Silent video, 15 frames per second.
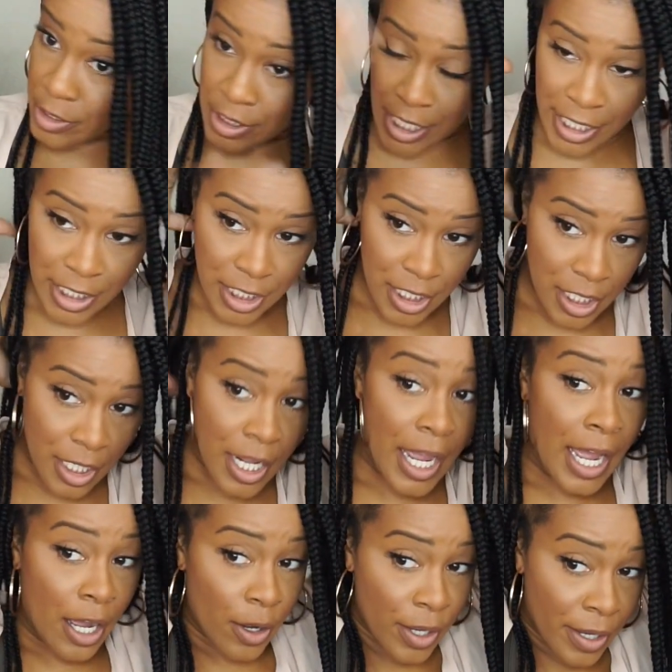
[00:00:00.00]
section it
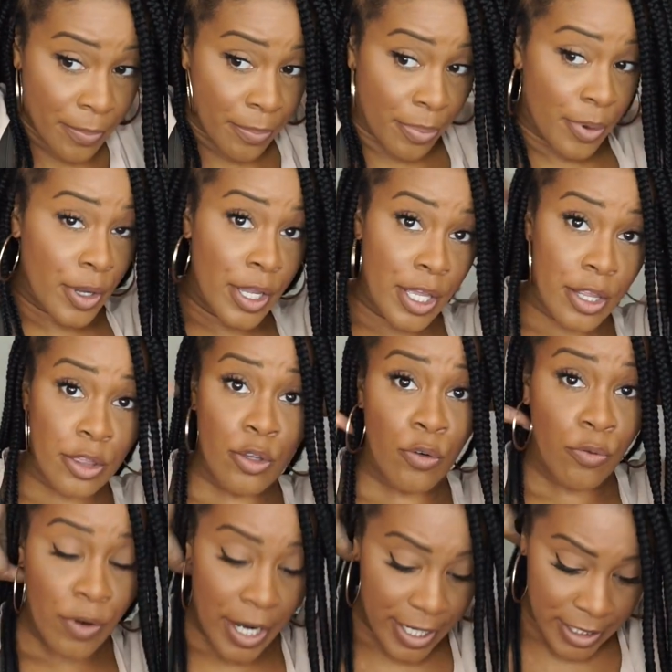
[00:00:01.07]
out and put the
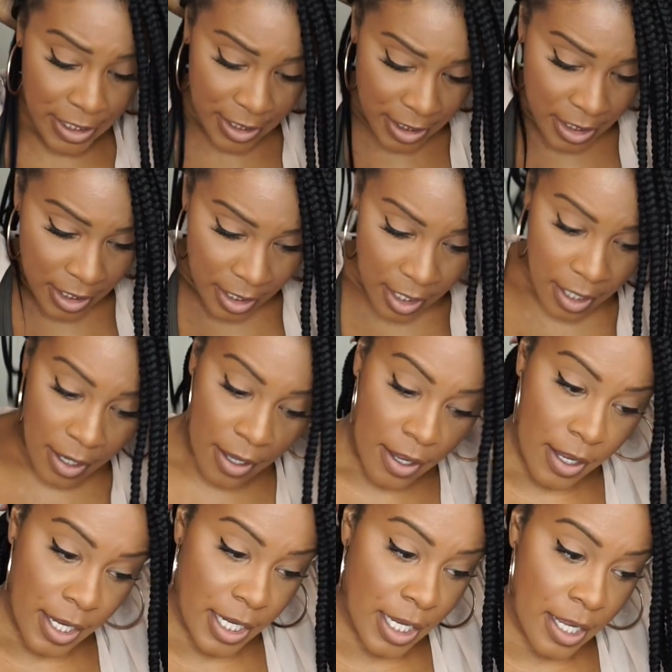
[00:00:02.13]
rest
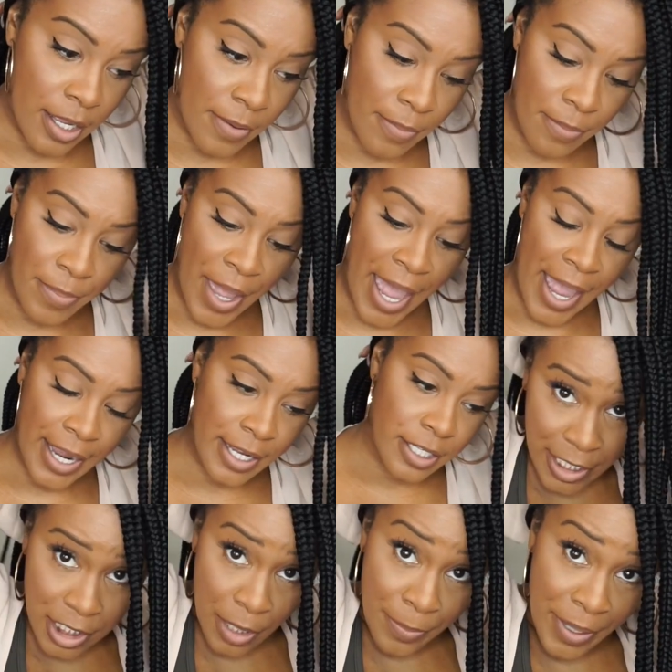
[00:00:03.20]

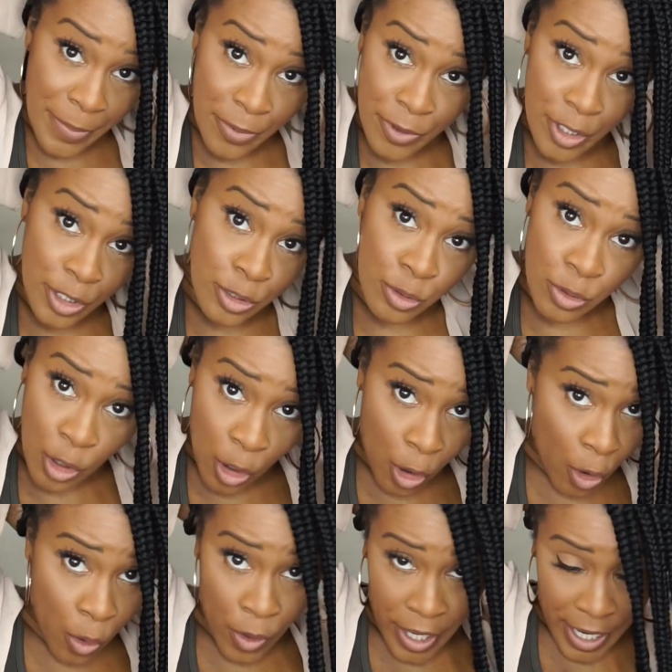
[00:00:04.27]
back. Some people, they'll do the
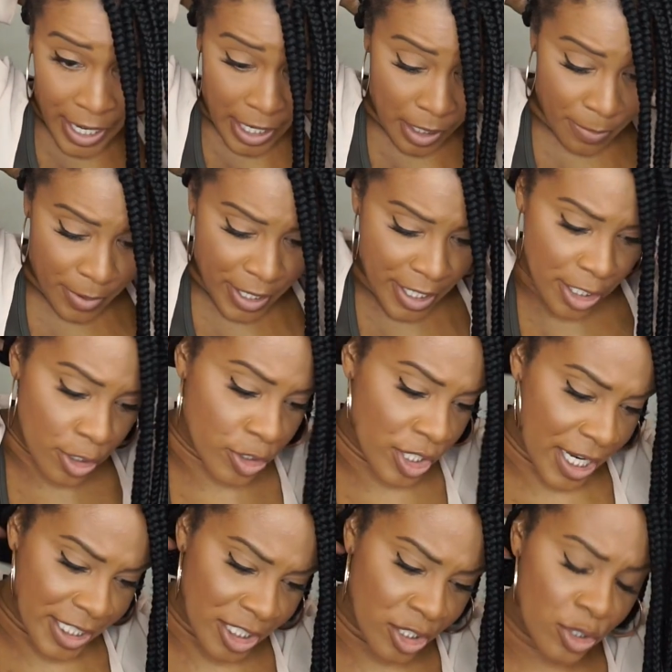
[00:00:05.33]
whole head, but
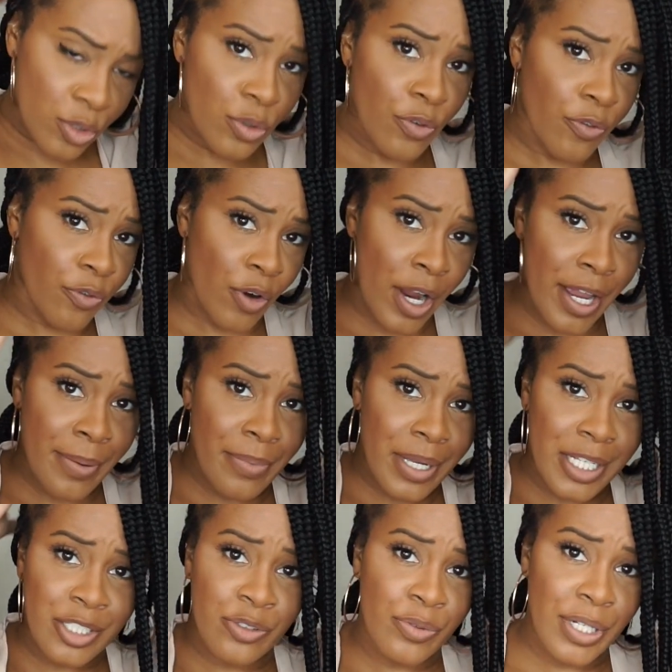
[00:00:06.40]
usually I just do the front
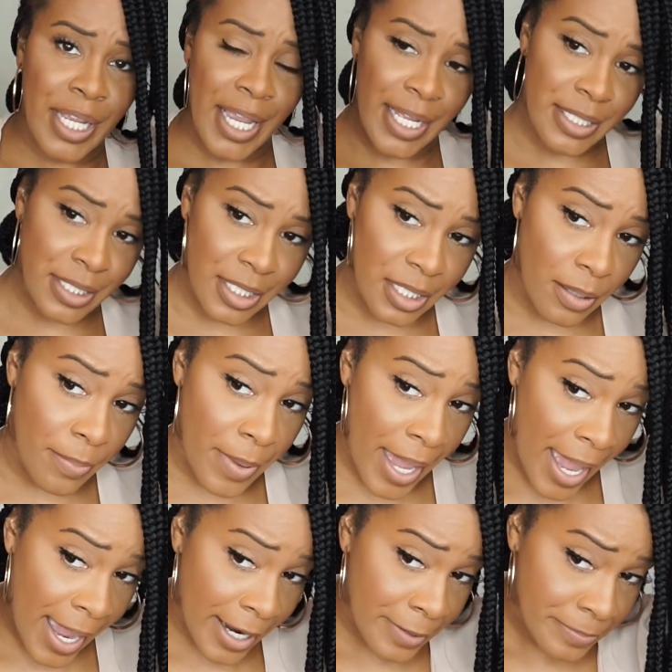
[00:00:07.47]
because you really can't see the
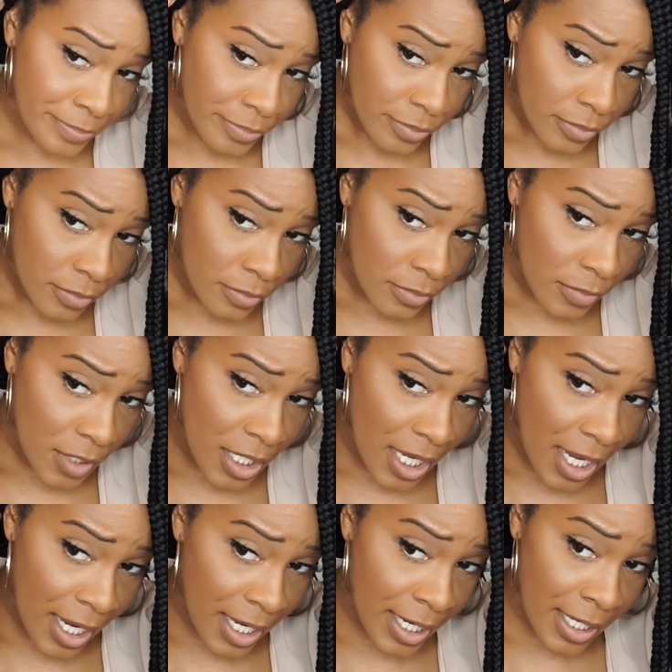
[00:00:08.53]
back.
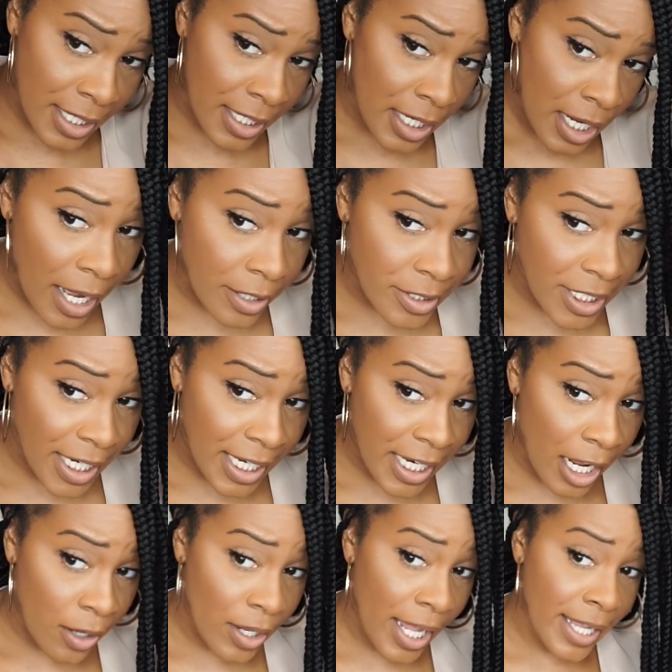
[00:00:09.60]
And I'll take it
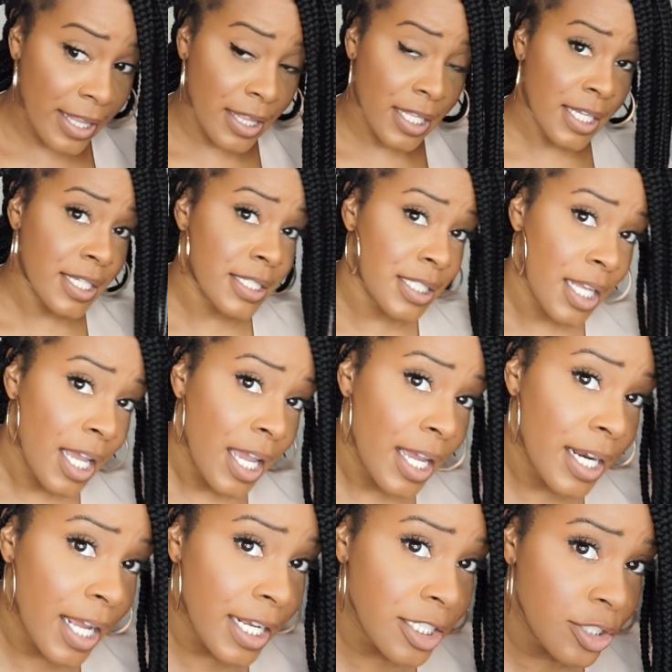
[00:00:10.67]
out like this,
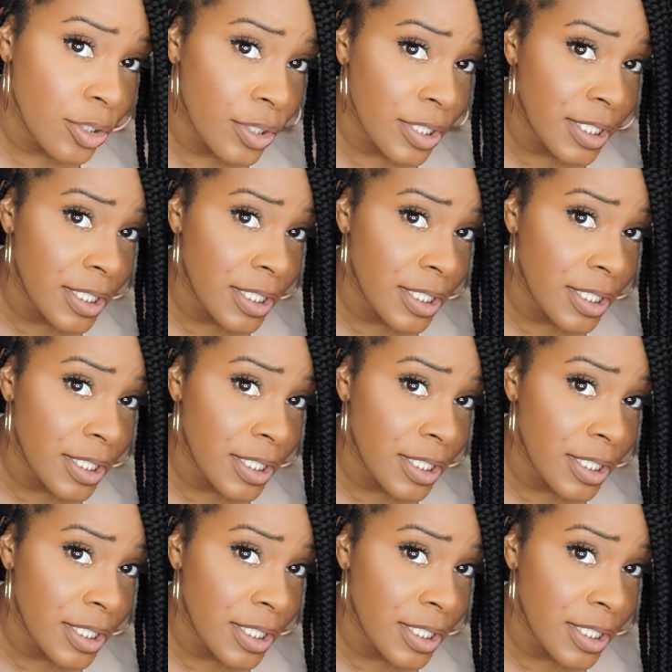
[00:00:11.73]
and as you can